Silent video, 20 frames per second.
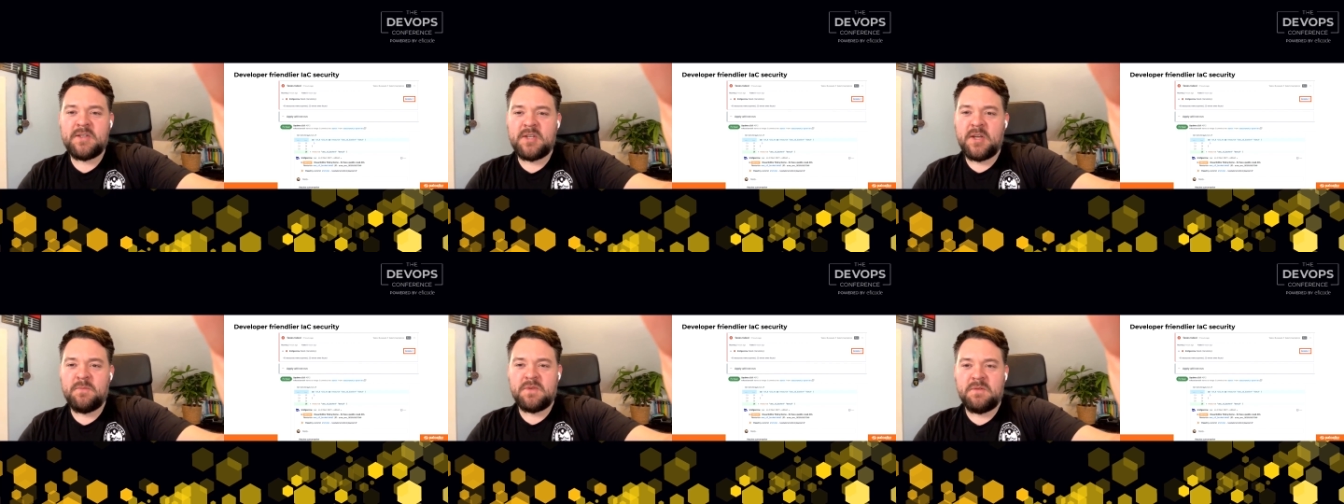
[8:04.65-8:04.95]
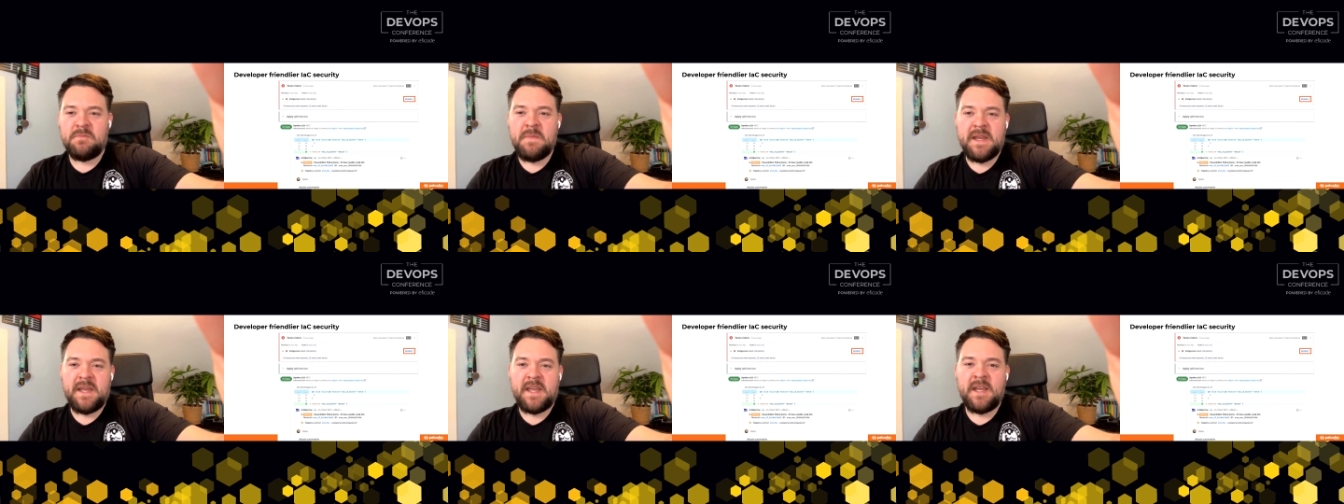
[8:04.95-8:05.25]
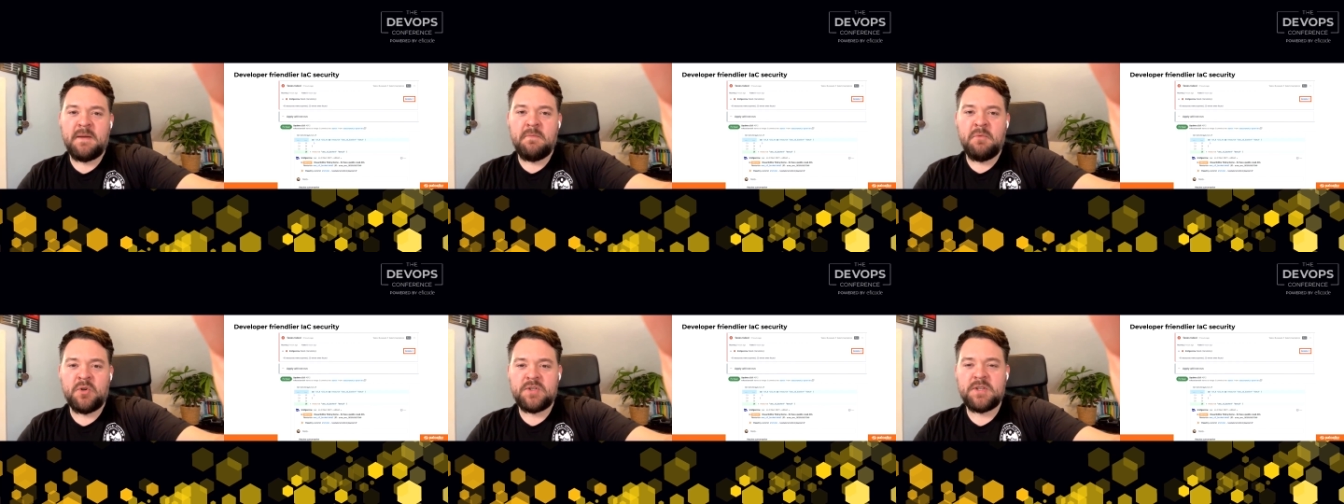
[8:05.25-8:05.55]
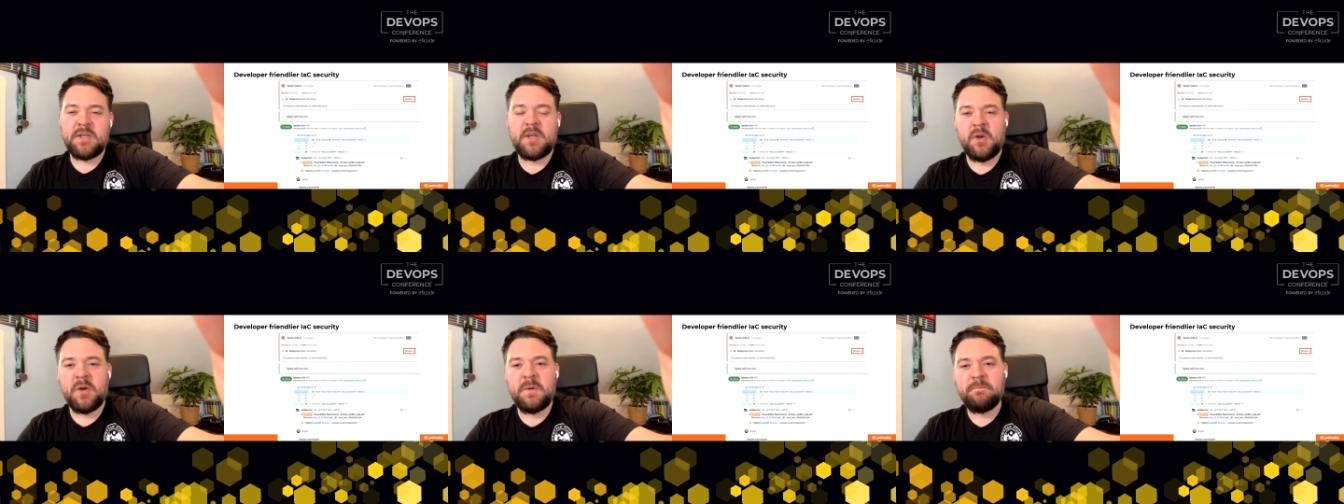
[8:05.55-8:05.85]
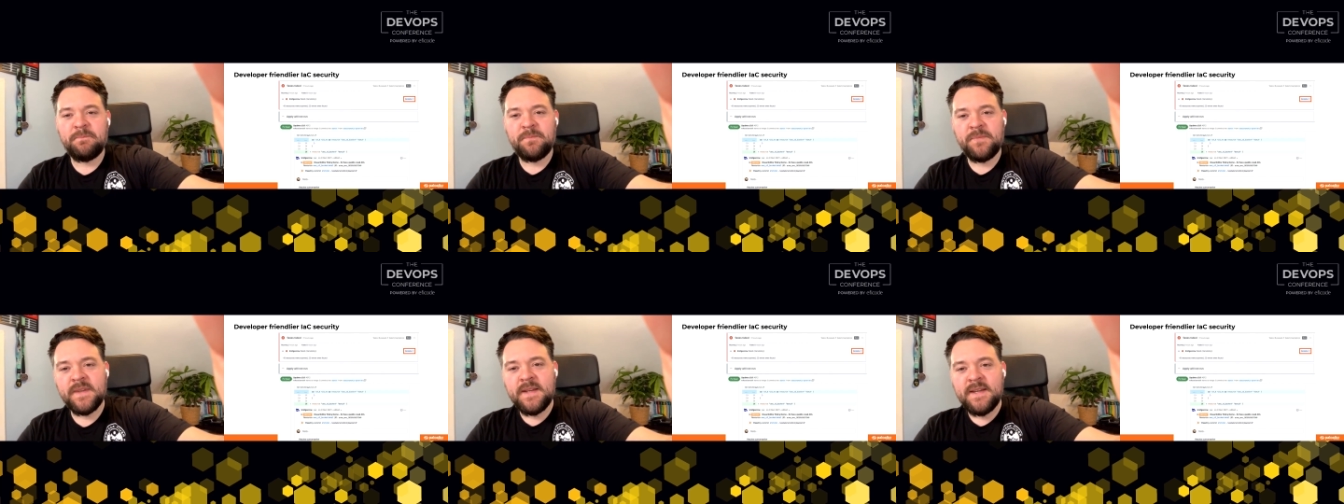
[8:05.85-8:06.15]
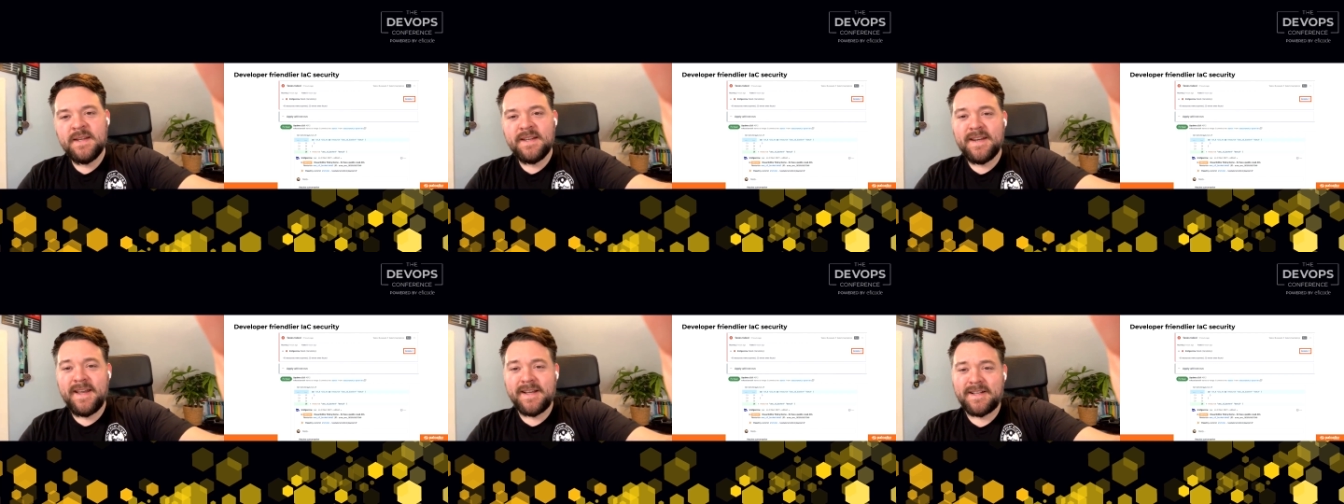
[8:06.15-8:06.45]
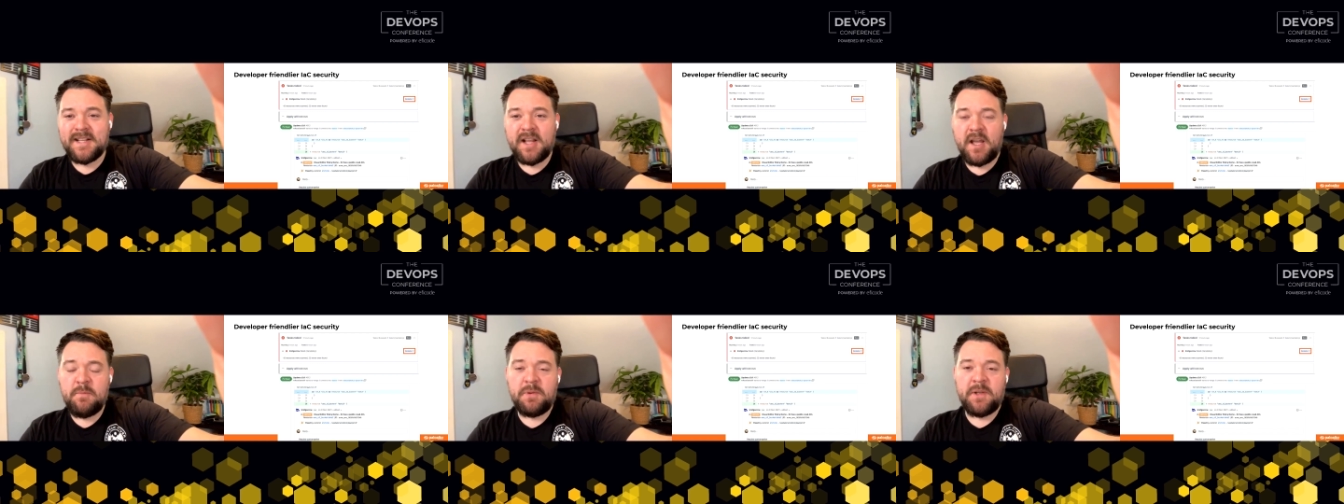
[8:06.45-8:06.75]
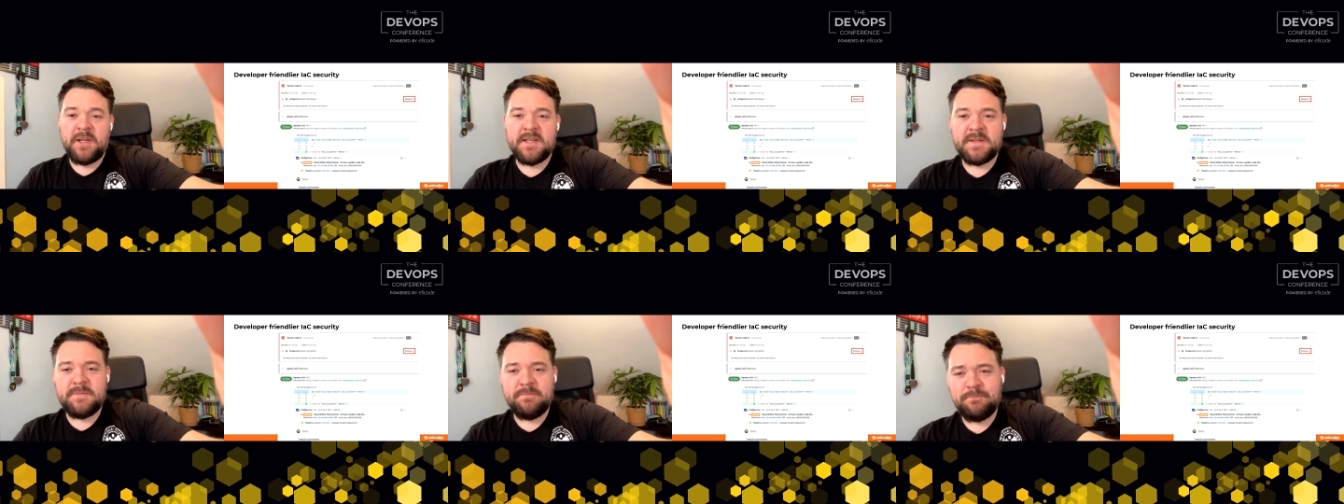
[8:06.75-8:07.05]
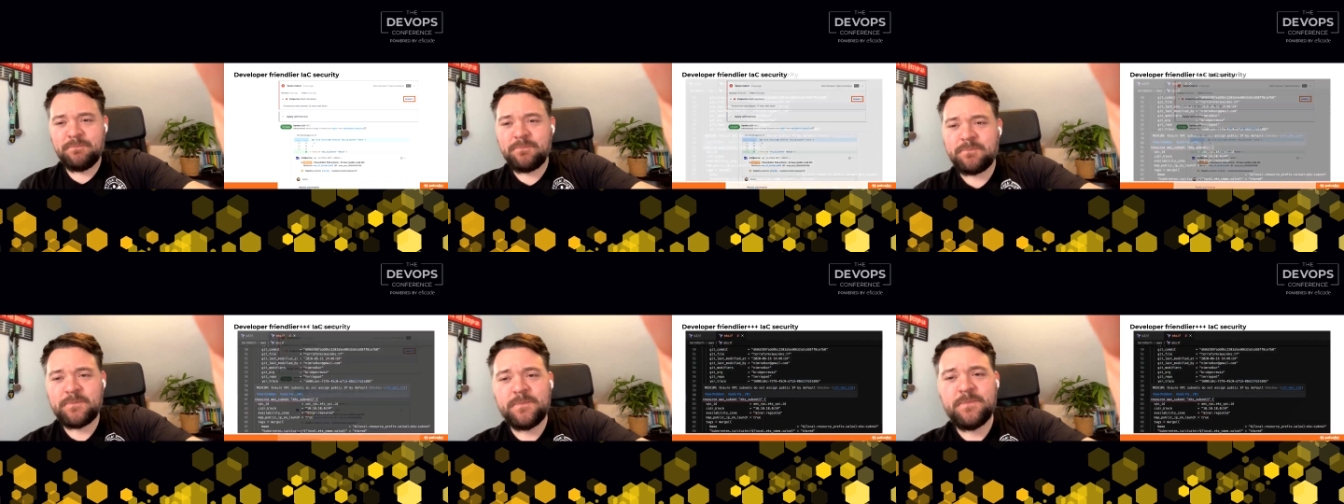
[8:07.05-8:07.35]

in terms of making it more secure. Next slide, please.